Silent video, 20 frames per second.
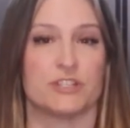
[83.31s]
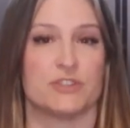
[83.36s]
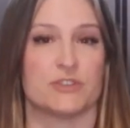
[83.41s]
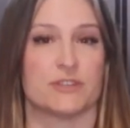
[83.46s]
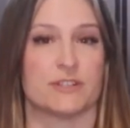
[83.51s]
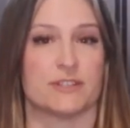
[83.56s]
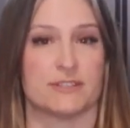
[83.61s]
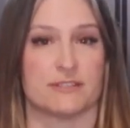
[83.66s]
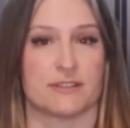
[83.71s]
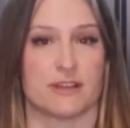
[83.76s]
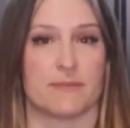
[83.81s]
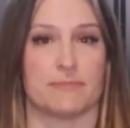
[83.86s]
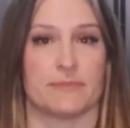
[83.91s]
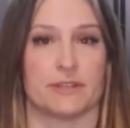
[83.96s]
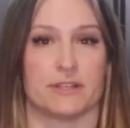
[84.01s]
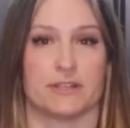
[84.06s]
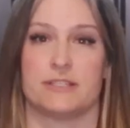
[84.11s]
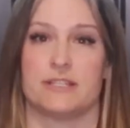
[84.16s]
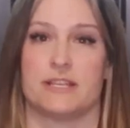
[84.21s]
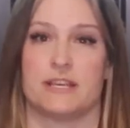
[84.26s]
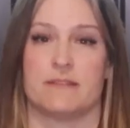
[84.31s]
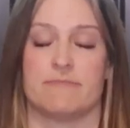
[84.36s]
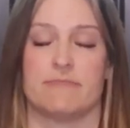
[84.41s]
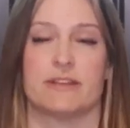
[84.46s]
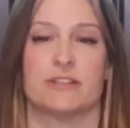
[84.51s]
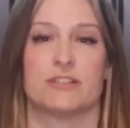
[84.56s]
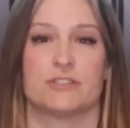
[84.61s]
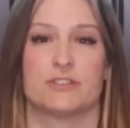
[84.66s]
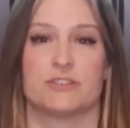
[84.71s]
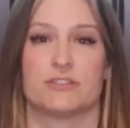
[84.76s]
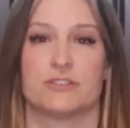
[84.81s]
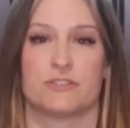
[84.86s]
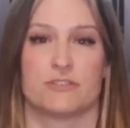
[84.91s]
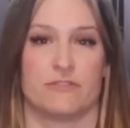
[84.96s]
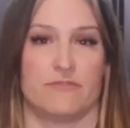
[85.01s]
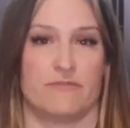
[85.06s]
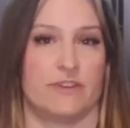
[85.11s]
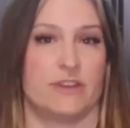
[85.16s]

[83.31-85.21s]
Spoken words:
You can stop there and take pictures or